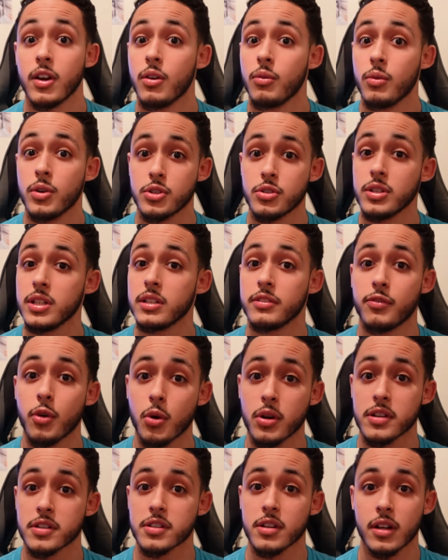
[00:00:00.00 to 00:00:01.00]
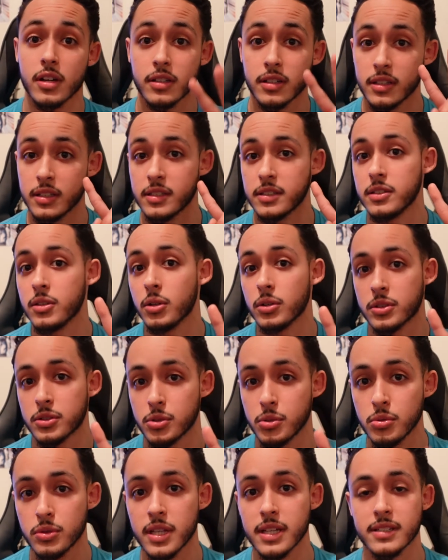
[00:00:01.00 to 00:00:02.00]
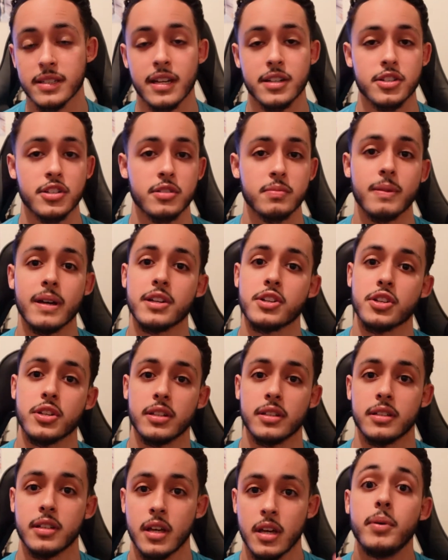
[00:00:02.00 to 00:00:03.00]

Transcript: What you need to focus on is the two things I just mentioned,